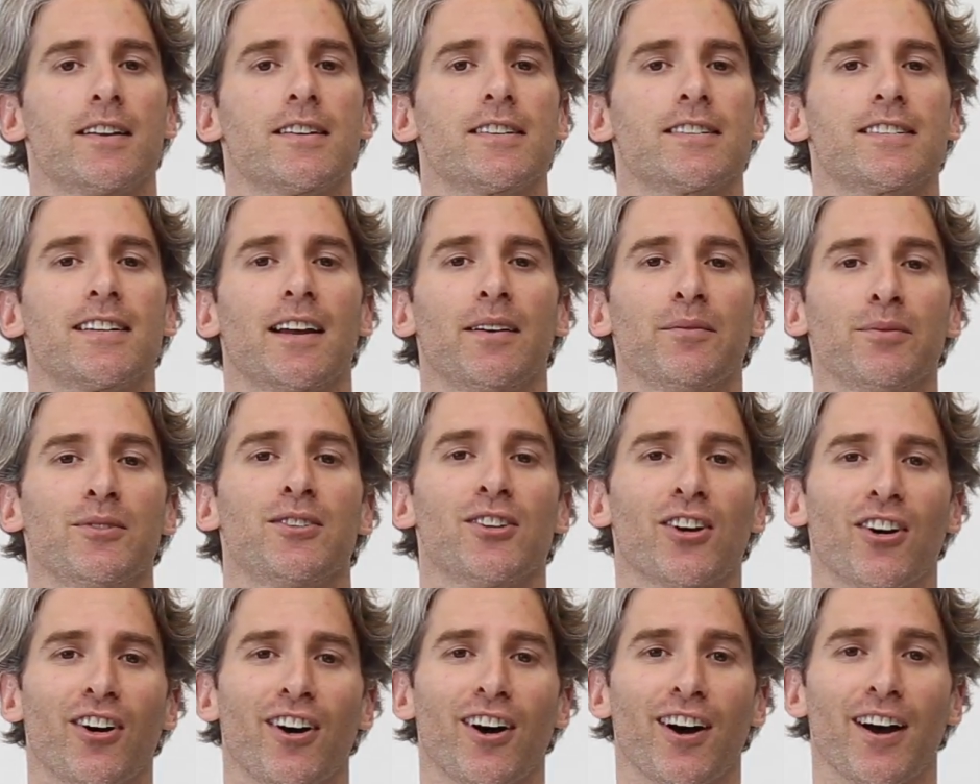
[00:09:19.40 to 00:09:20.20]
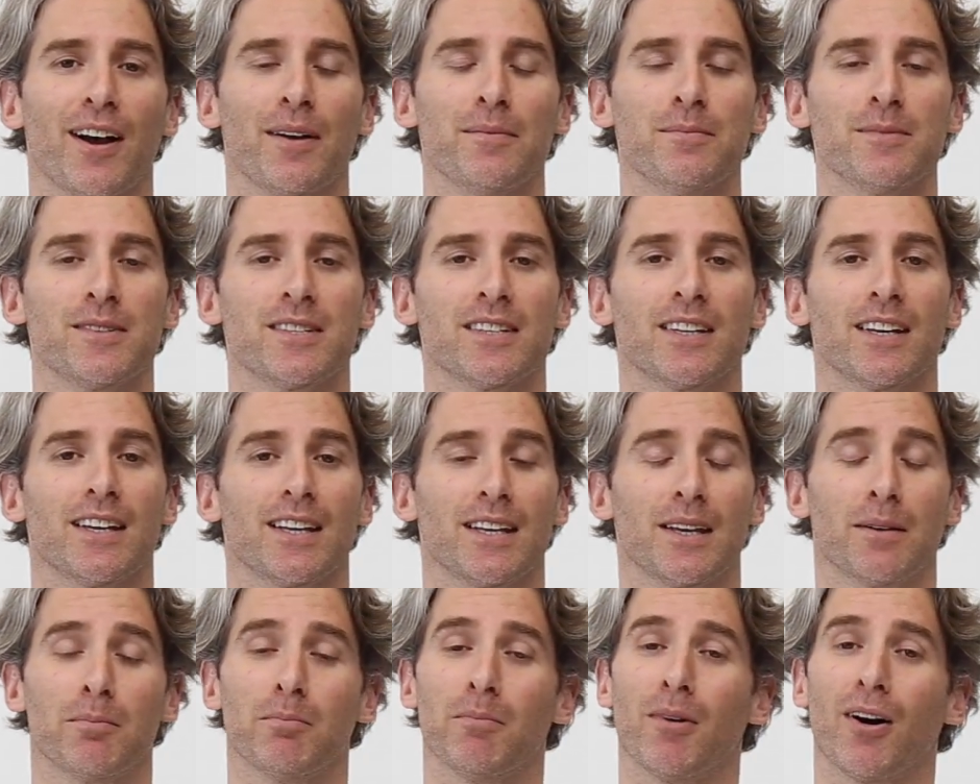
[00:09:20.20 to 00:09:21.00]
Sometimes
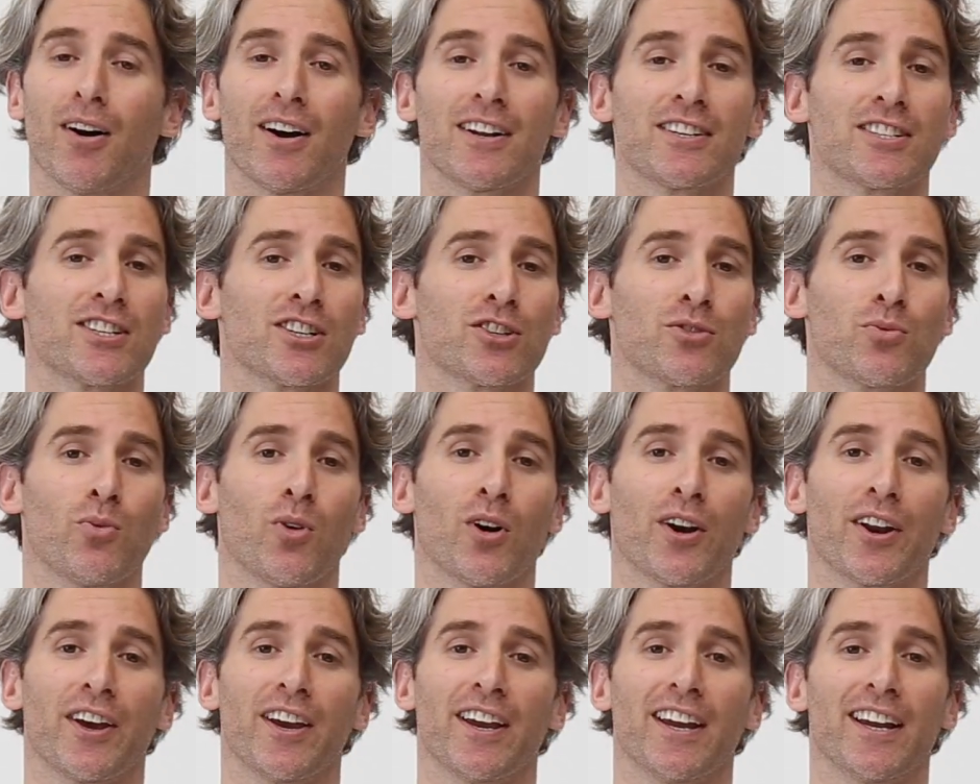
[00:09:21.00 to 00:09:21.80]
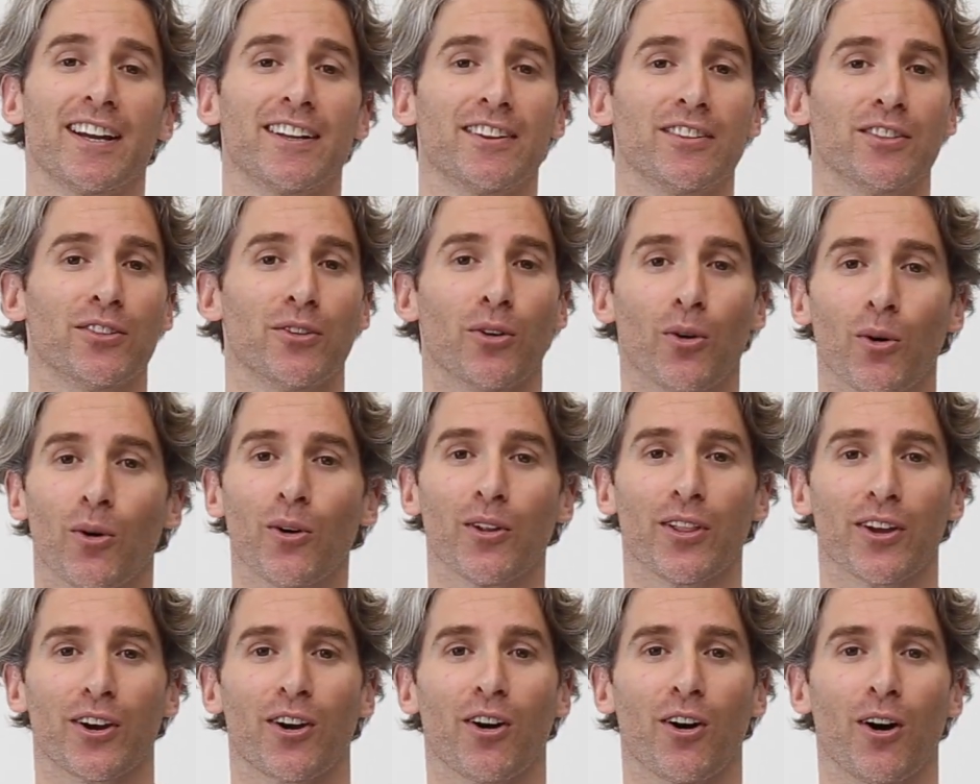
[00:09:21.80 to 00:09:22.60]
you might just want to
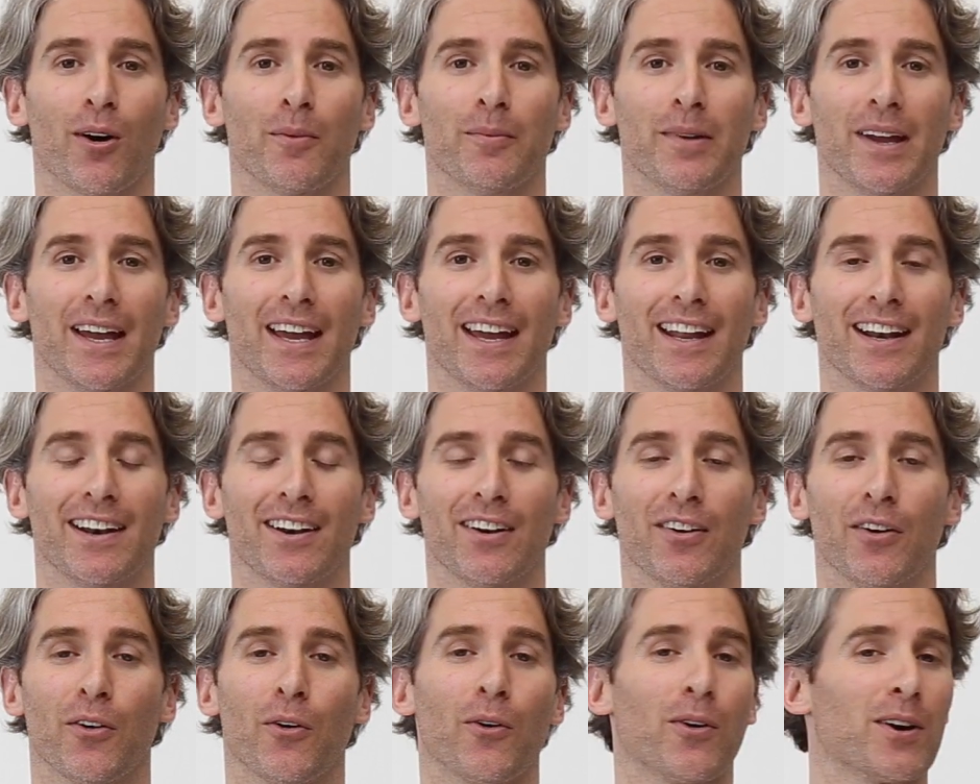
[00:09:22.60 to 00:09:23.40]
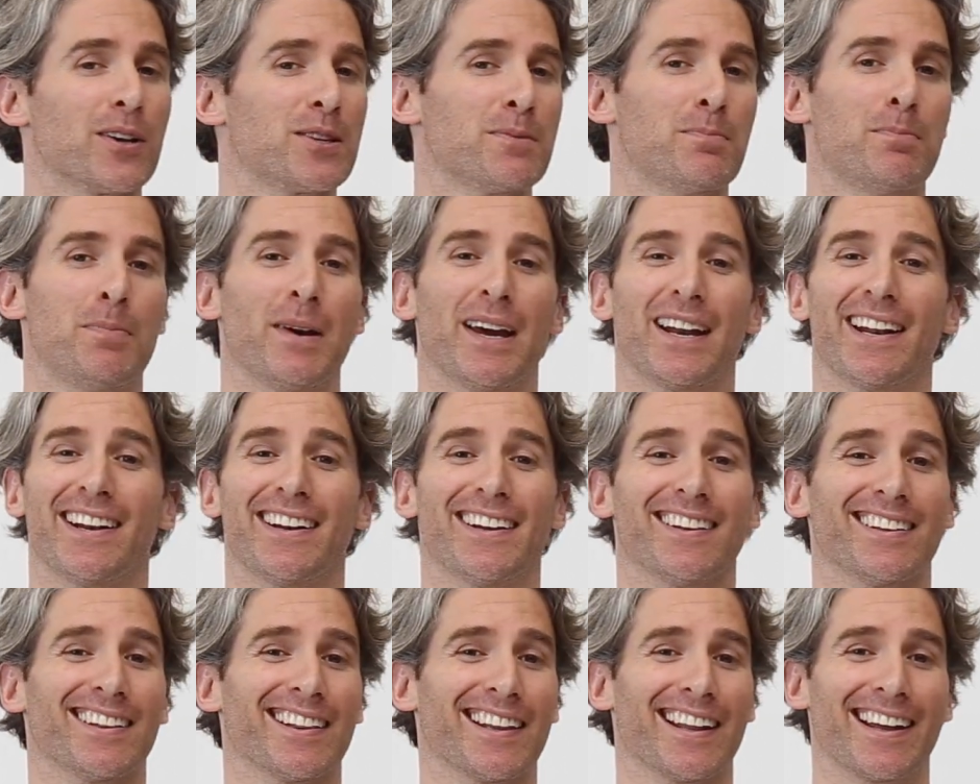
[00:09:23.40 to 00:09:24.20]
ignore the comment, or it's
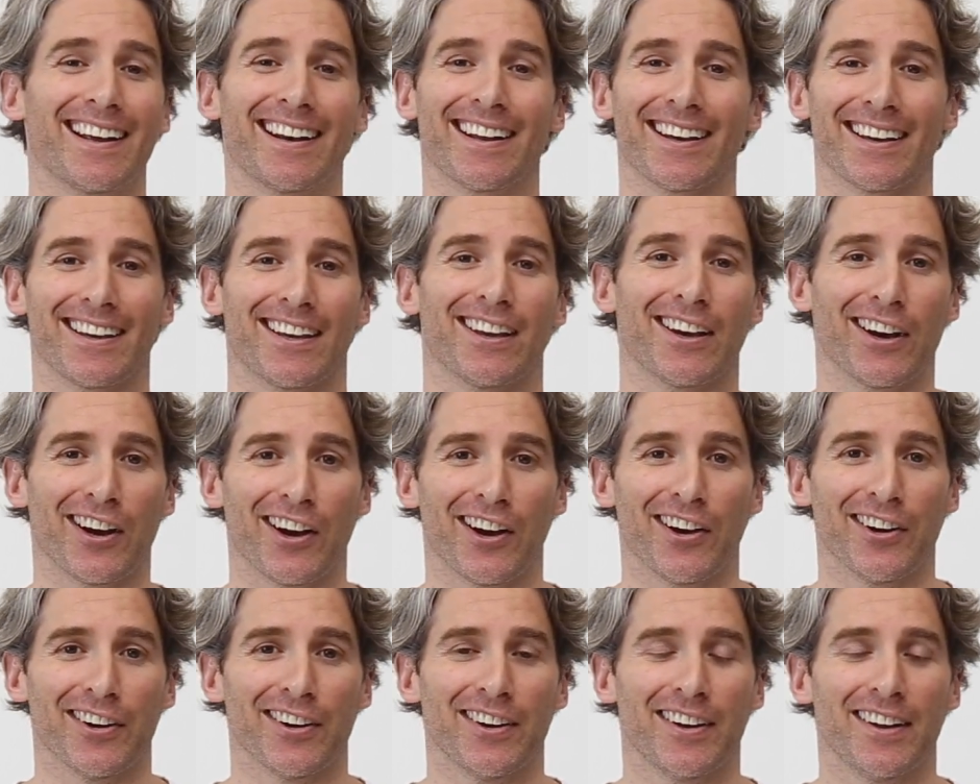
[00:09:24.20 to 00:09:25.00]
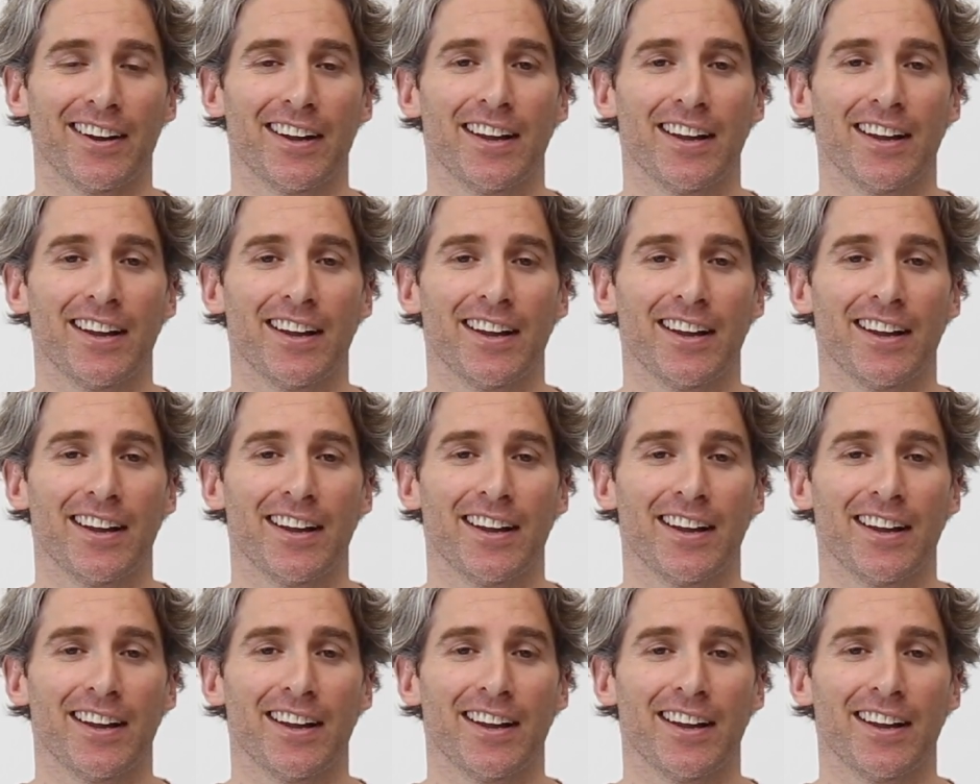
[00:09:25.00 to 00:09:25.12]
better to let it go.